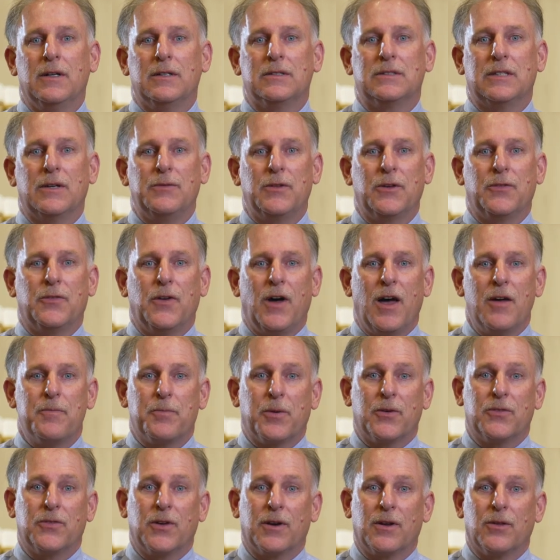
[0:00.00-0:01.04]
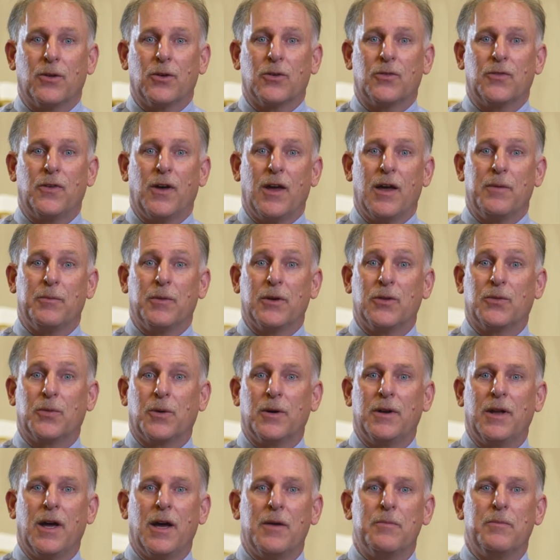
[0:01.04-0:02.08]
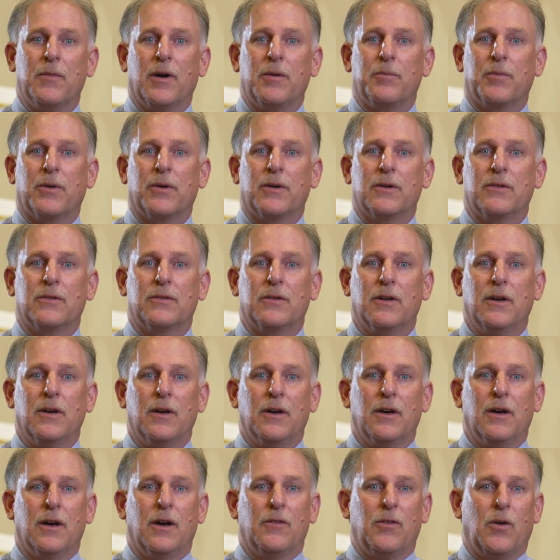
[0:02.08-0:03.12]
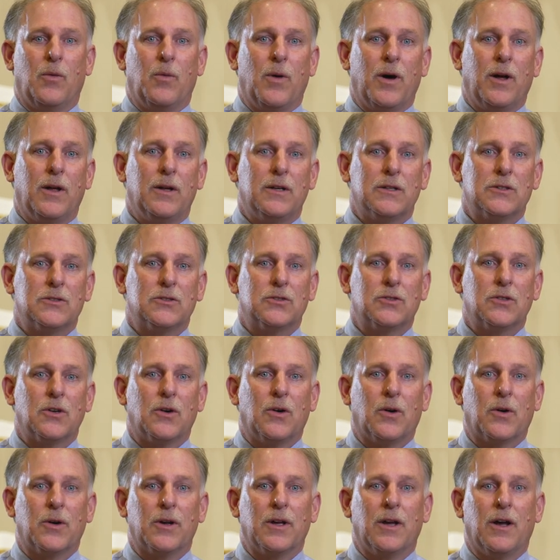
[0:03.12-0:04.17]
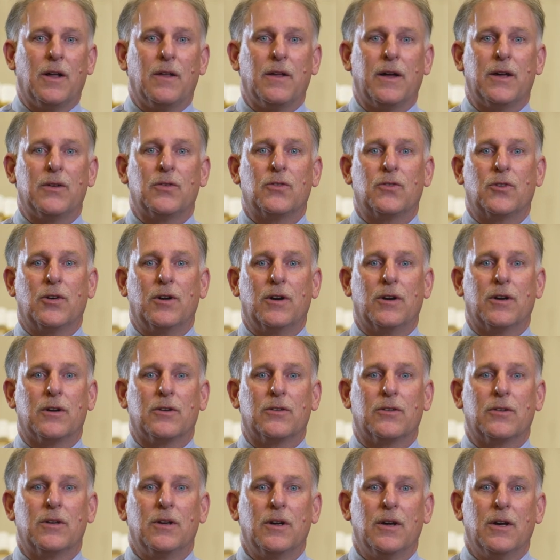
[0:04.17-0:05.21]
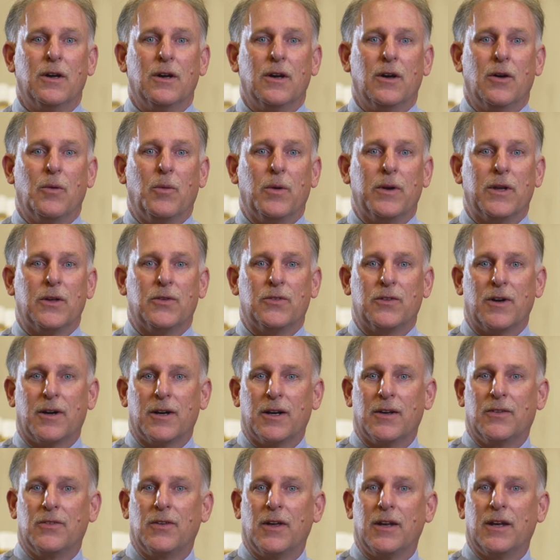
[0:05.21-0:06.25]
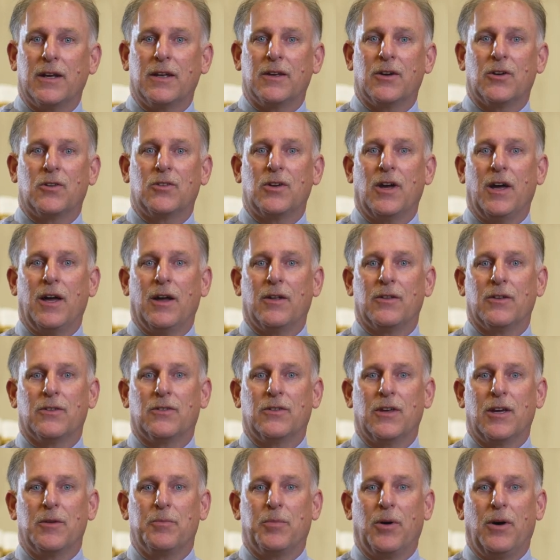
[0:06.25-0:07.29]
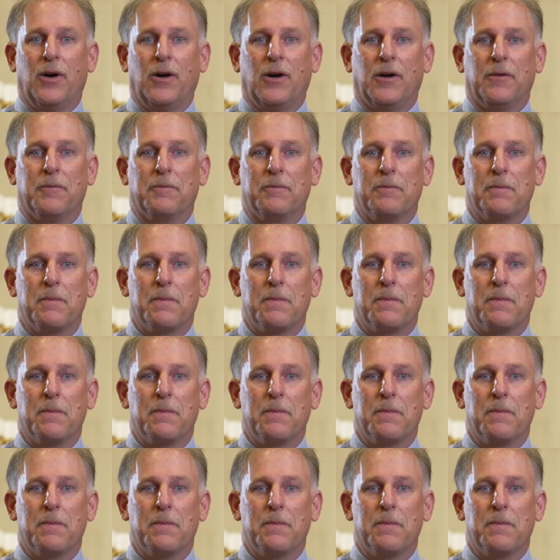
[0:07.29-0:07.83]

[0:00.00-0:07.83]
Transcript: 75% of those families were not members of a Wells or ELS church when they started sending their child to St. Paul.